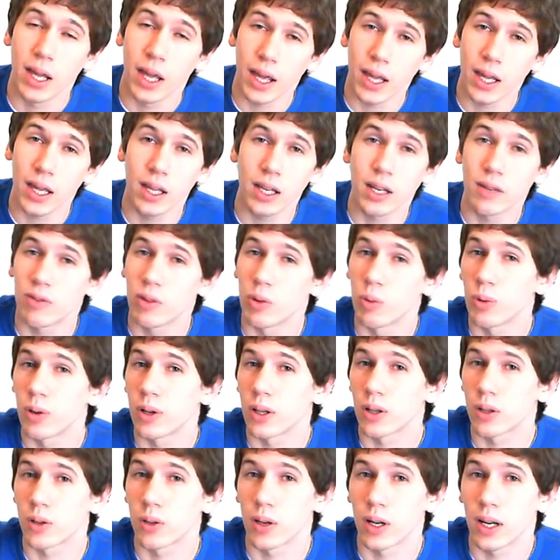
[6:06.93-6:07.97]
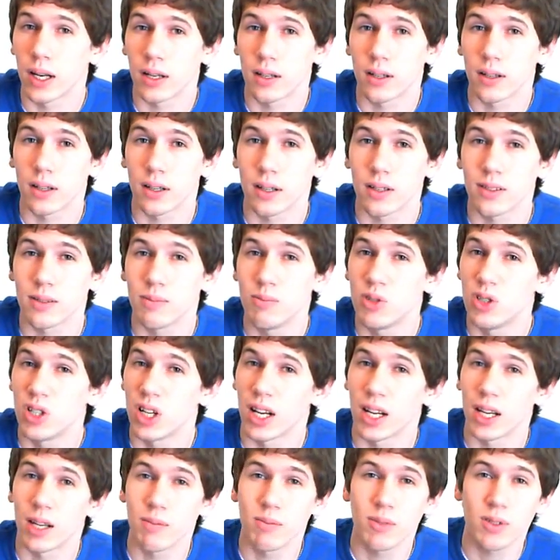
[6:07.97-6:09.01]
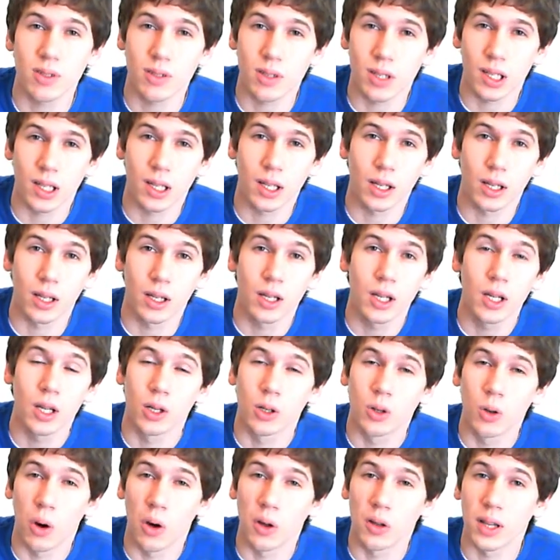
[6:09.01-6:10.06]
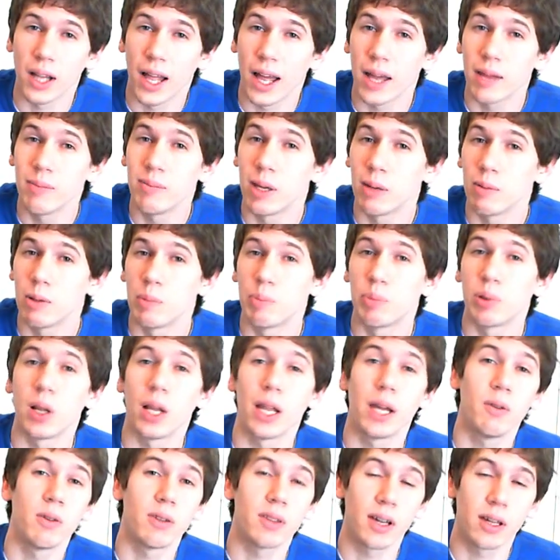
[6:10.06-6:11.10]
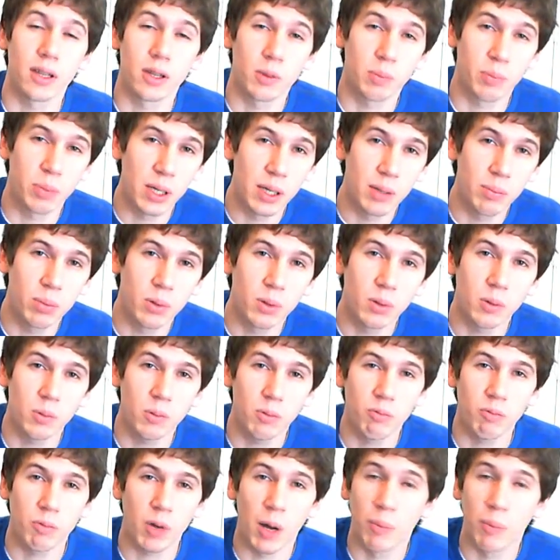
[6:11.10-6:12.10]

And if you want to create some jams, go online, maybe play with other people,